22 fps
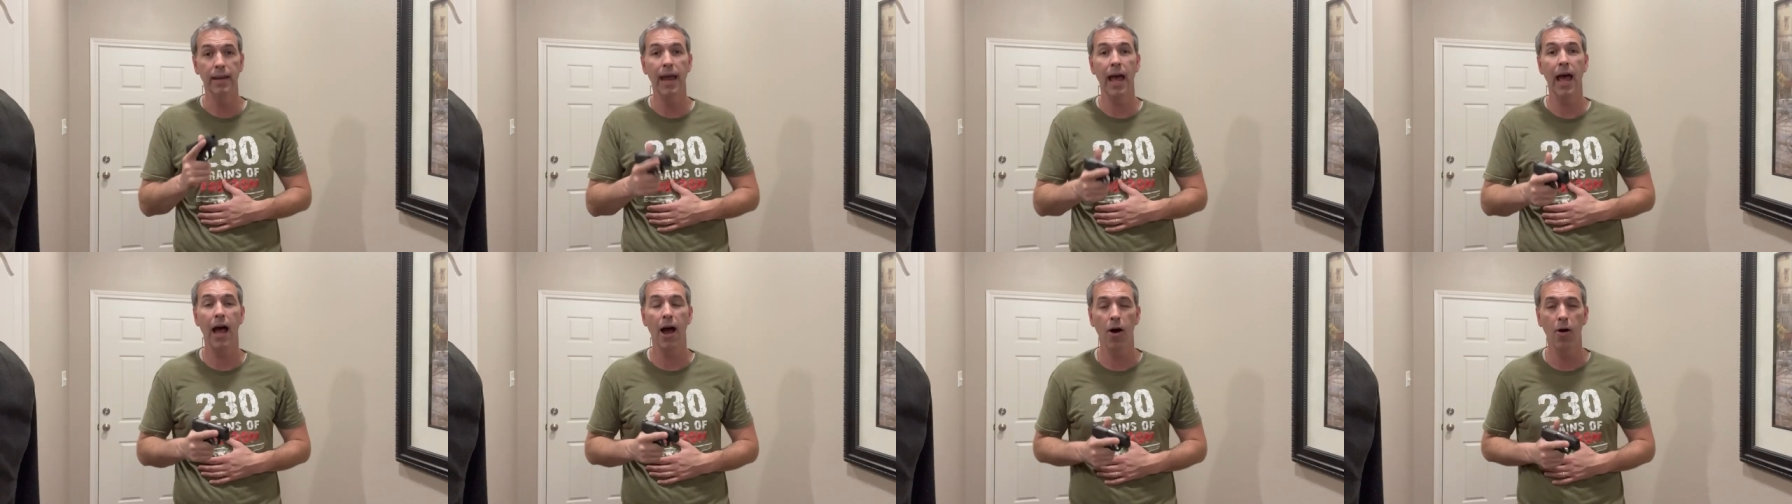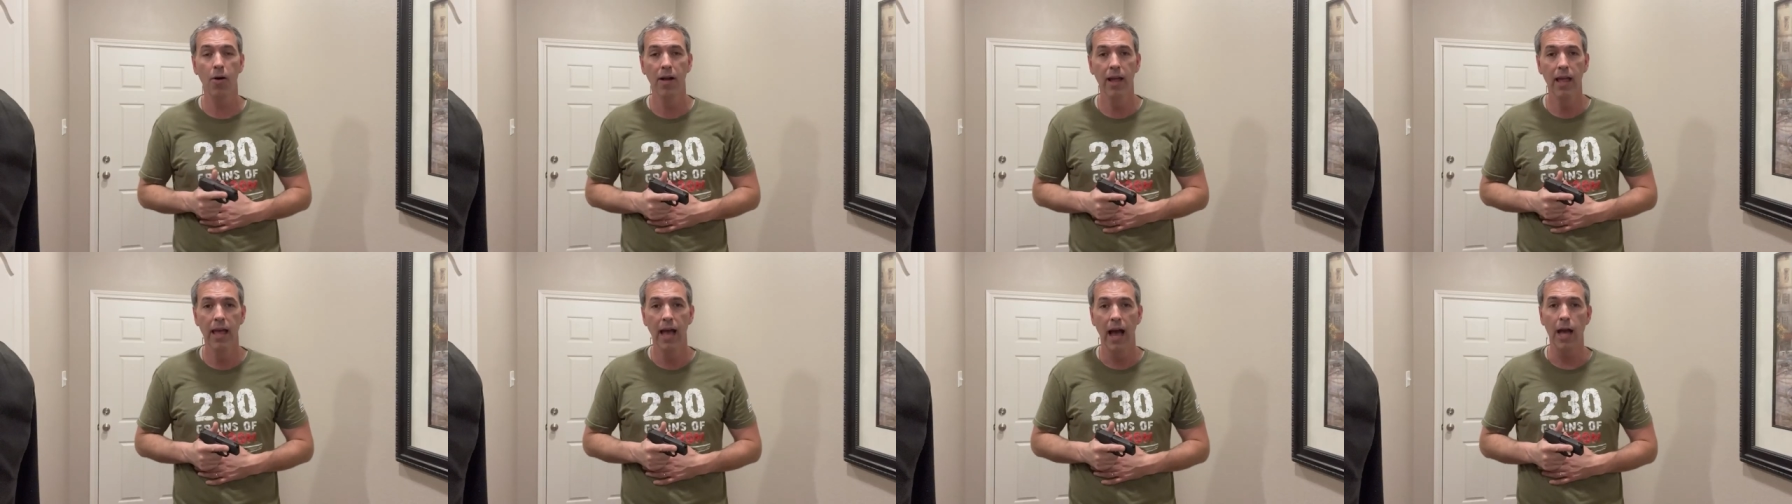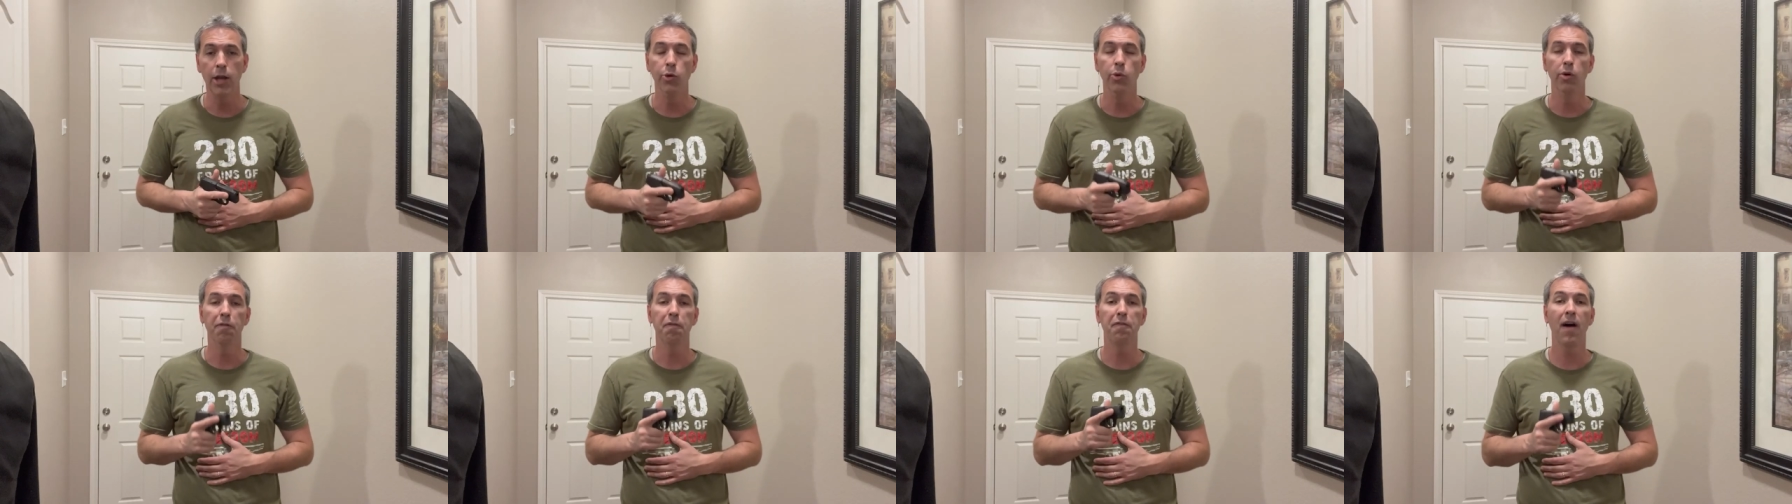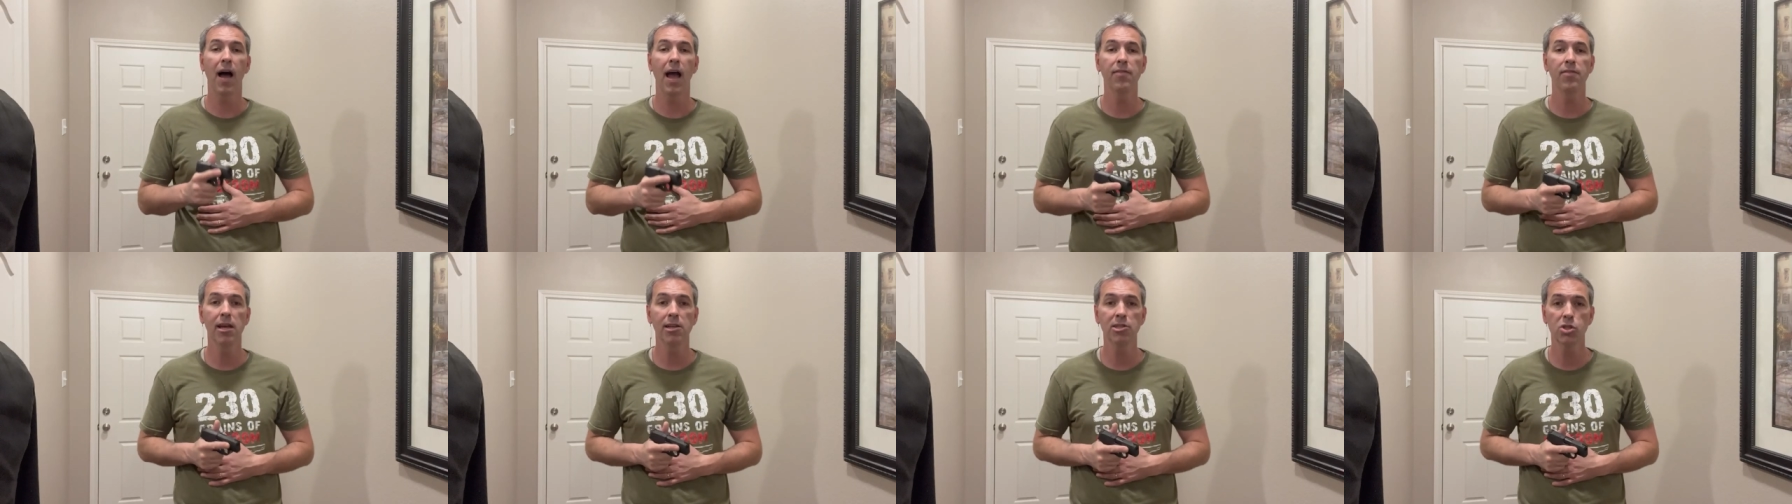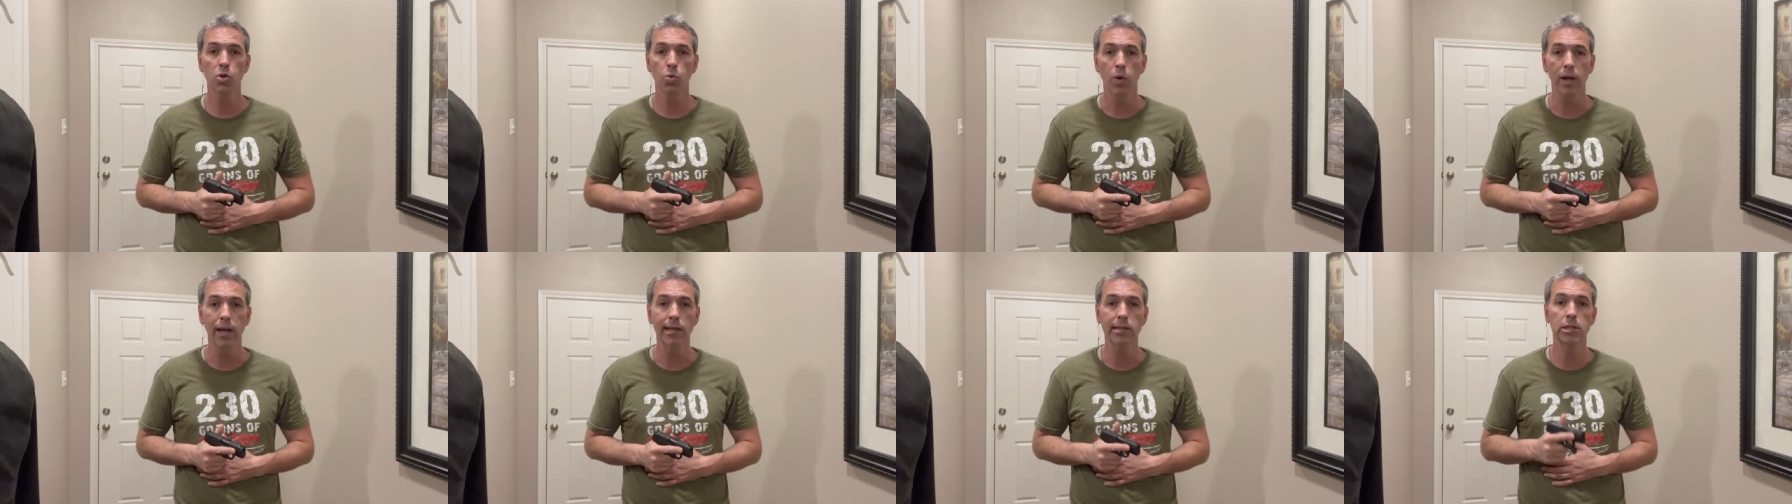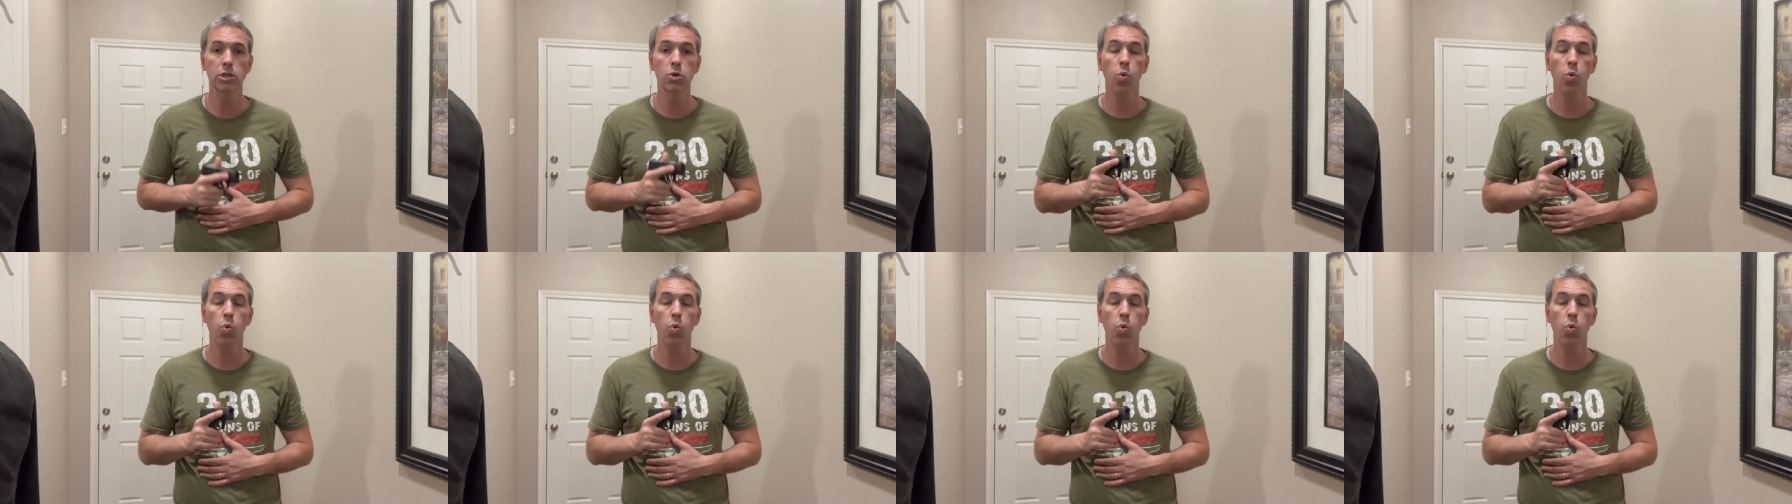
now I do it five days a week,